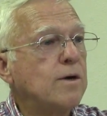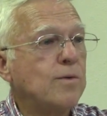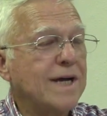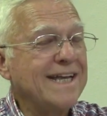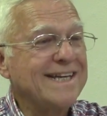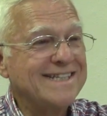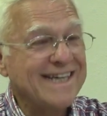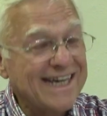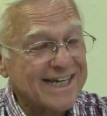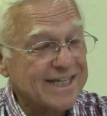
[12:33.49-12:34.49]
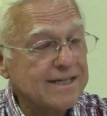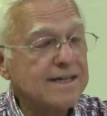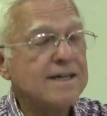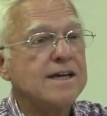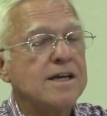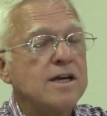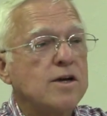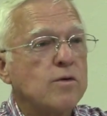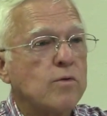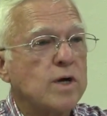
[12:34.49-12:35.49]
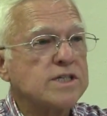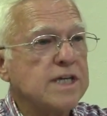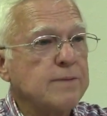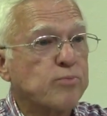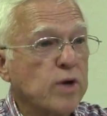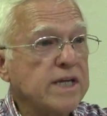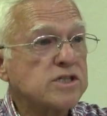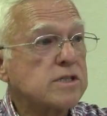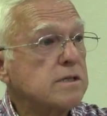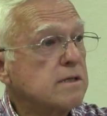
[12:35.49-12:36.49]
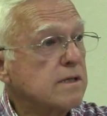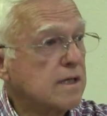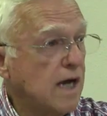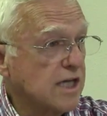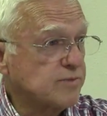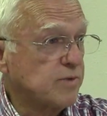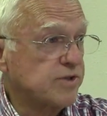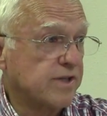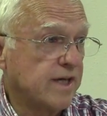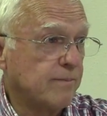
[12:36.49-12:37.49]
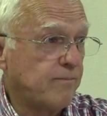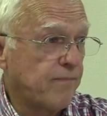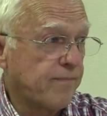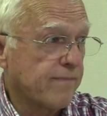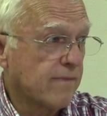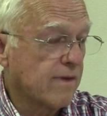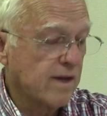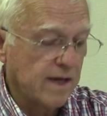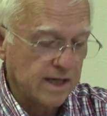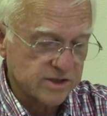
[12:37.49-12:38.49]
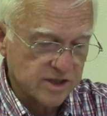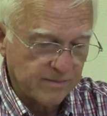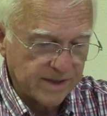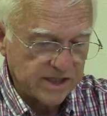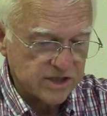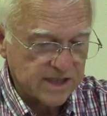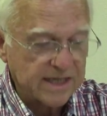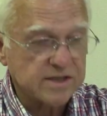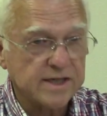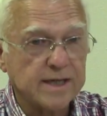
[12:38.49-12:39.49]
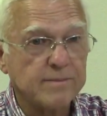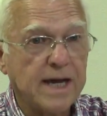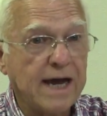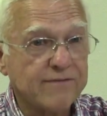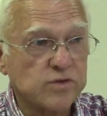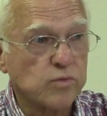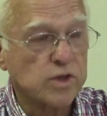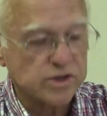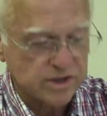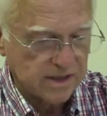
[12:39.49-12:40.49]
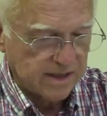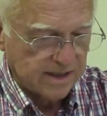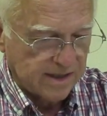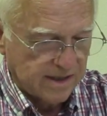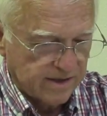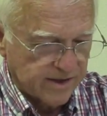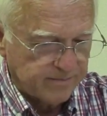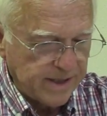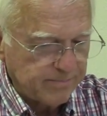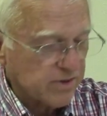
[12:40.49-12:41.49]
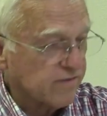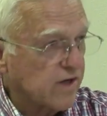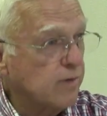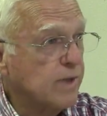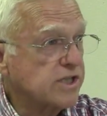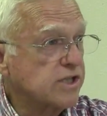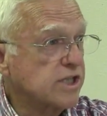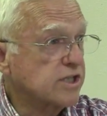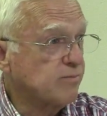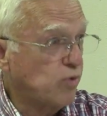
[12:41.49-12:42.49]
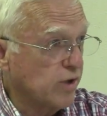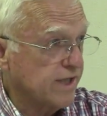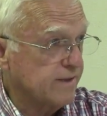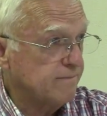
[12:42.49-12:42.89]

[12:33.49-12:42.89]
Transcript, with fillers: what he did was he preached the gospel to them. And somebody said to him afterwards, "The people are very much disappointed."